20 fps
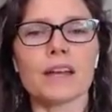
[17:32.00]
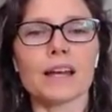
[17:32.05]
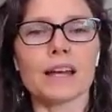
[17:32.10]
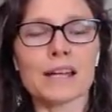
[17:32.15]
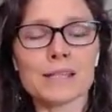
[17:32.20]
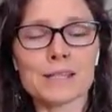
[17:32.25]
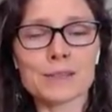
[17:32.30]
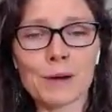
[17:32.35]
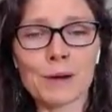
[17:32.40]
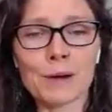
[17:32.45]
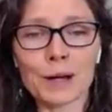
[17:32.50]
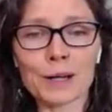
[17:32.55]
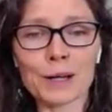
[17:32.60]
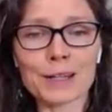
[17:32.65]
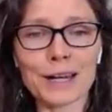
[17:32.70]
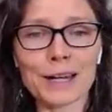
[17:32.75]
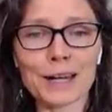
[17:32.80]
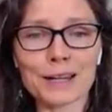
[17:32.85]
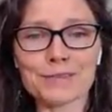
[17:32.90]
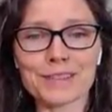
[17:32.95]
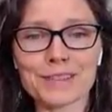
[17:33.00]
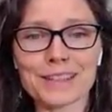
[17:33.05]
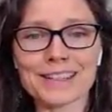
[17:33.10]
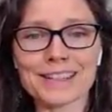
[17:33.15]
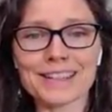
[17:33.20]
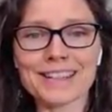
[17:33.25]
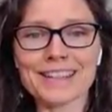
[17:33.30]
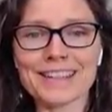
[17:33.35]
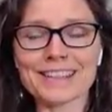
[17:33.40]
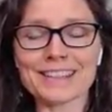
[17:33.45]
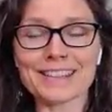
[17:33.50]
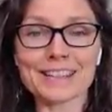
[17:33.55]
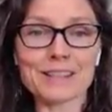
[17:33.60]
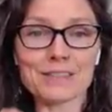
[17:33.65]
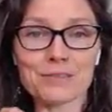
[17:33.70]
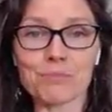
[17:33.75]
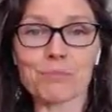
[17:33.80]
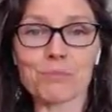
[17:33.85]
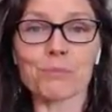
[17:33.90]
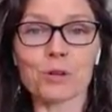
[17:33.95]
small coffee like
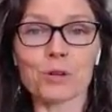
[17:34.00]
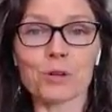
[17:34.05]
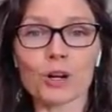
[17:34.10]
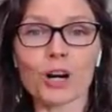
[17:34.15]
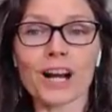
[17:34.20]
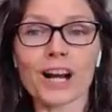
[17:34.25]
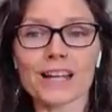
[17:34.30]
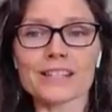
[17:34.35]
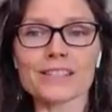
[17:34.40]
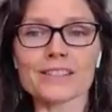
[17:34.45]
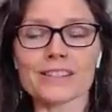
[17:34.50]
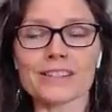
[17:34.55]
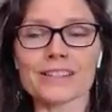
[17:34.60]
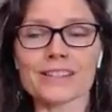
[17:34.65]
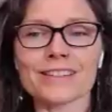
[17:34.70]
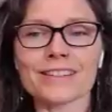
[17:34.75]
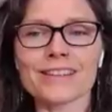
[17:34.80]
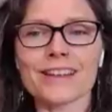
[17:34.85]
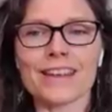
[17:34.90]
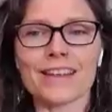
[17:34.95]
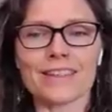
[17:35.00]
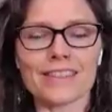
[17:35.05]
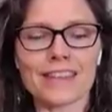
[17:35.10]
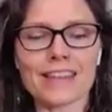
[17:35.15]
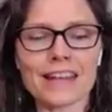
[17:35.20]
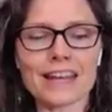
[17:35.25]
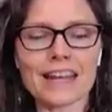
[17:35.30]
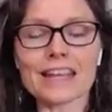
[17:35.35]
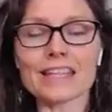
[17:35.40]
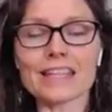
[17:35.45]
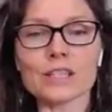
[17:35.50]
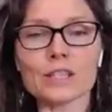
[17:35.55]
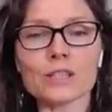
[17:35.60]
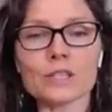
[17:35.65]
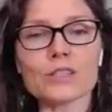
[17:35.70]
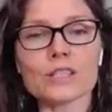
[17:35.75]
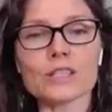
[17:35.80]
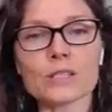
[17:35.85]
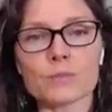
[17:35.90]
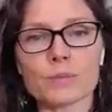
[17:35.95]
grinder that I
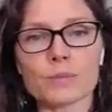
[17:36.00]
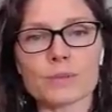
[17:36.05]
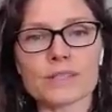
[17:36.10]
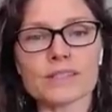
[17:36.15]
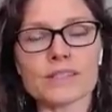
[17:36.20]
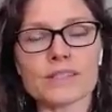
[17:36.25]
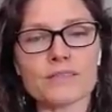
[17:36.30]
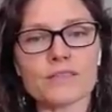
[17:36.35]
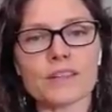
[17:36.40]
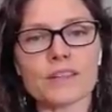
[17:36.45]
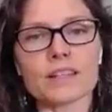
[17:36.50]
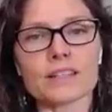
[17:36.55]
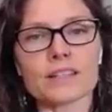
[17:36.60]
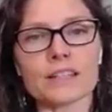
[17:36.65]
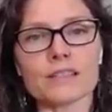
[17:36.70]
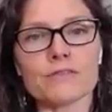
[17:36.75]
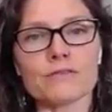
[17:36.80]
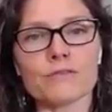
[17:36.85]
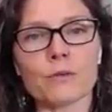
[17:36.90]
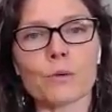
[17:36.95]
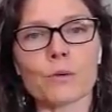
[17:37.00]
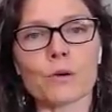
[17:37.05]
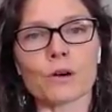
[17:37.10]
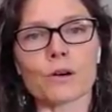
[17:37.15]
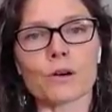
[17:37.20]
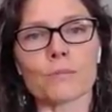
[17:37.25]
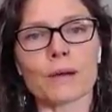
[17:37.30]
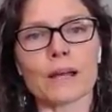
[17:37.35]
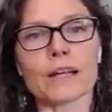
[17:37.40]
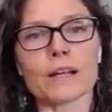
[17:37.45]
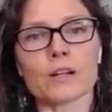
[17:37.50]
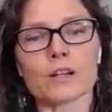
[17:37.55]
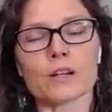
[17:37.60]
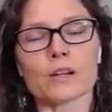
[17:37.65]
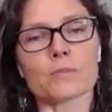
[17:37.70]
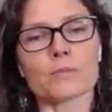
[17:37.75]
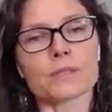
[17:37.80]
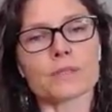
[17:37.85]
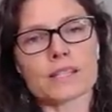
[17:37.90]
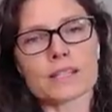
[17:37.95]
use specifically for my
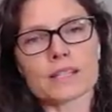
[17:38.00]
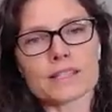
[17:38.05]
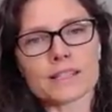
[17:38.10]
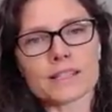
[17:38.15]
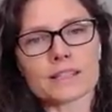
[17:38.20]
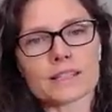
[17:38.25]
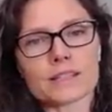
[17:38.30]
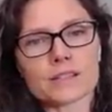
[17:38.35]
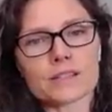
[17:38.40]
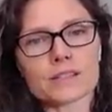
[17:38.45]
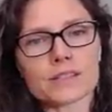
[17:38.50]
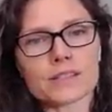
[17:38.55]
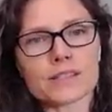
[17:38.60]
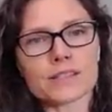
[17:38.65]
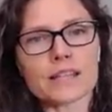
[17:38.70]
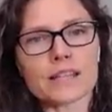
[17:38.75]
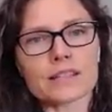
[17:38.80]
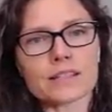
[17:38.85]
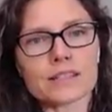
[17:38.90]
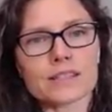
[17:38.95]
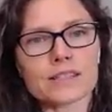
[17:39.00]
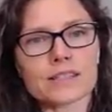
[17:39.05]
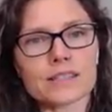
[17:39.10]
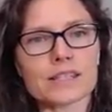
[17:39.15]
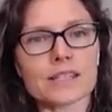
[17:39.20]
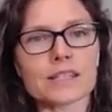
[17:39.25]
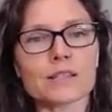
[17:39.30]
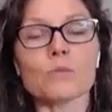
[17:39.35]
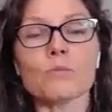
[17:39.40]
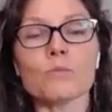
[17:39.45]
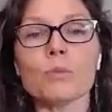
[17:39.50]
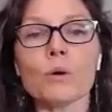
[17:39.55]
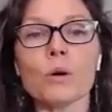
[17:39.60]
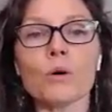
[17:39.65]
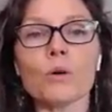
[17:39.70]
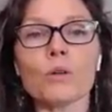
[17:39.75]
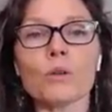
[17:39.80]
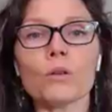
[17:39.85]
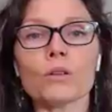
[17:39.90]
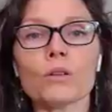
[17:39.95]
herbs, and it's a little stainless steel
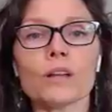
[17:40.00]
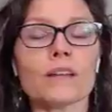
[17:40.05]
bowl.